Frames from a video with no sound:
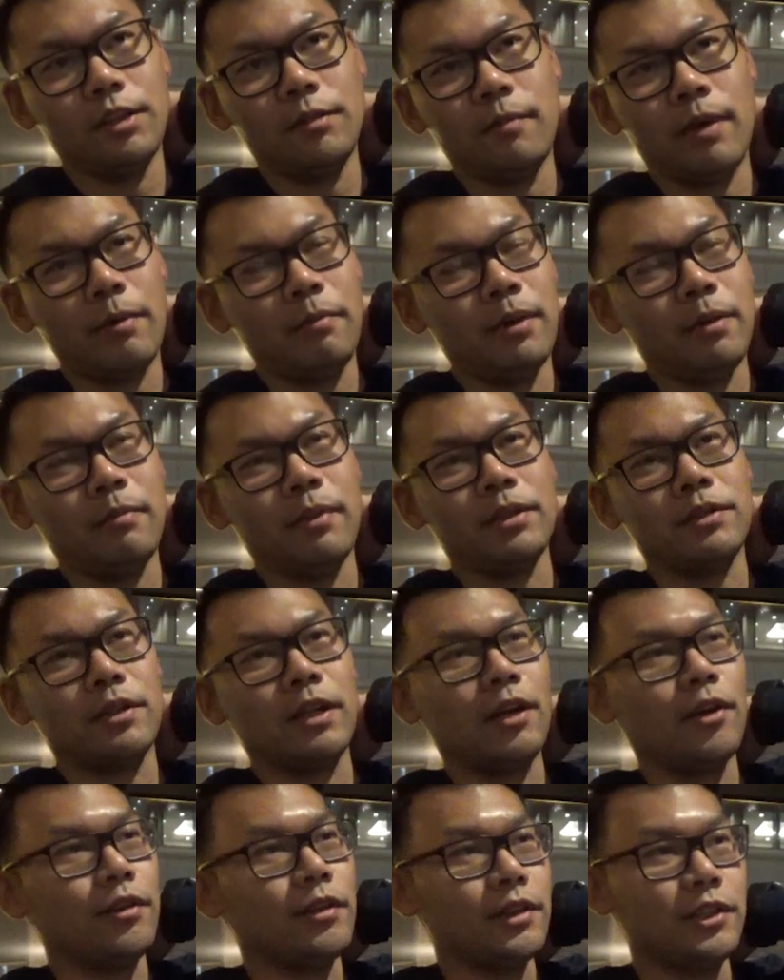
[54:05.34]
might be a mental
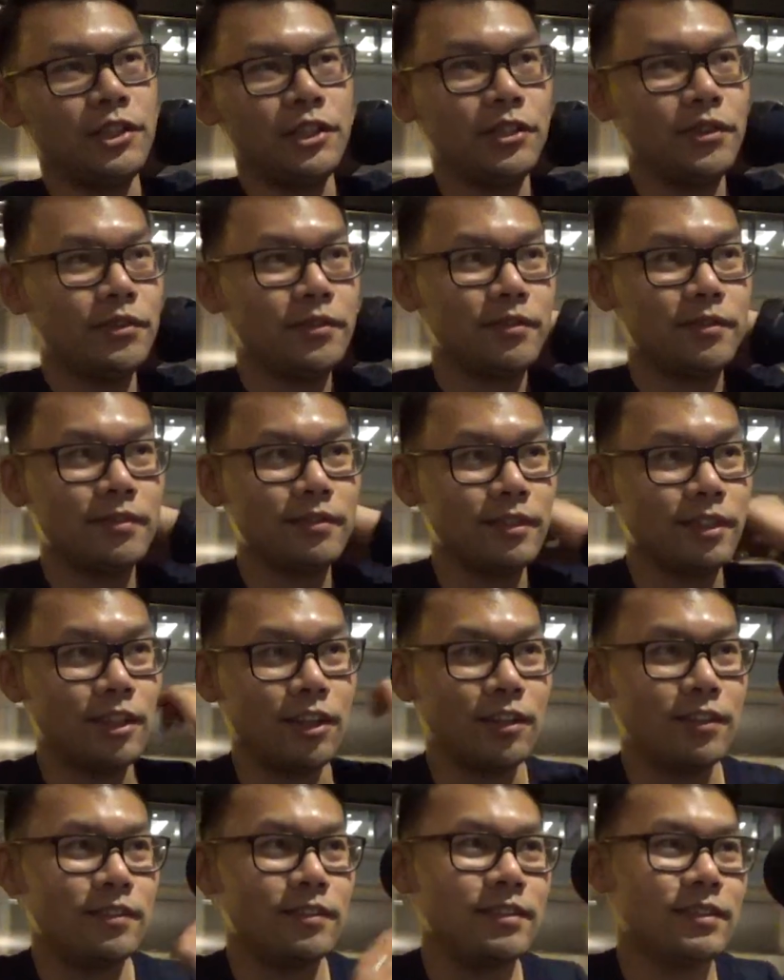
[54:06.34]
health issue,
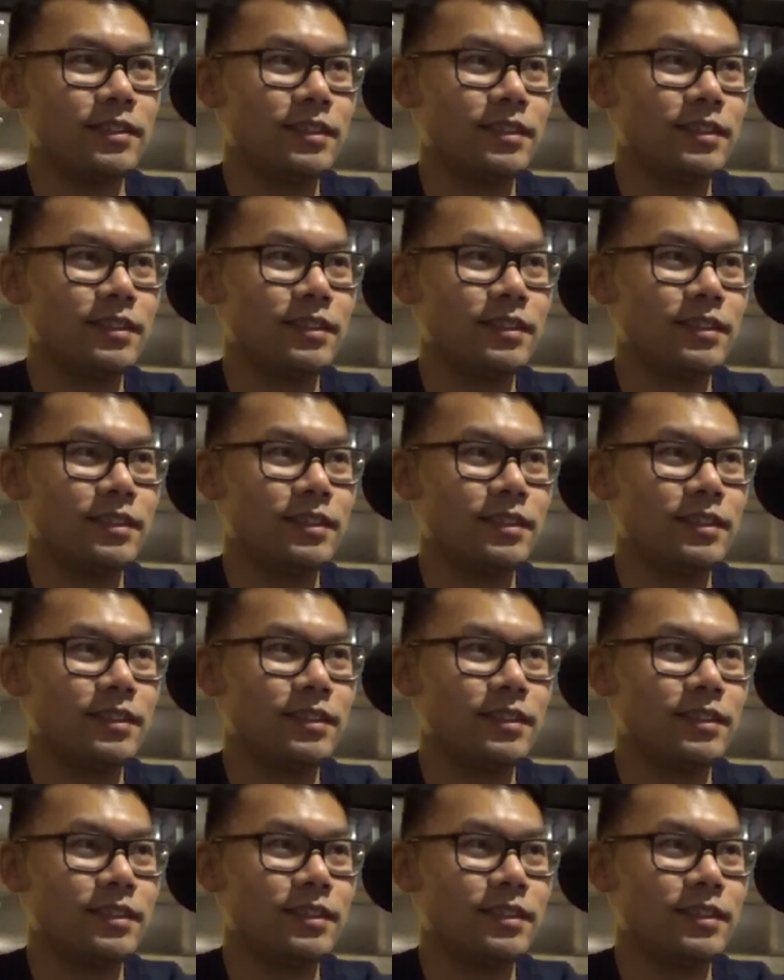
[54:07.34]
and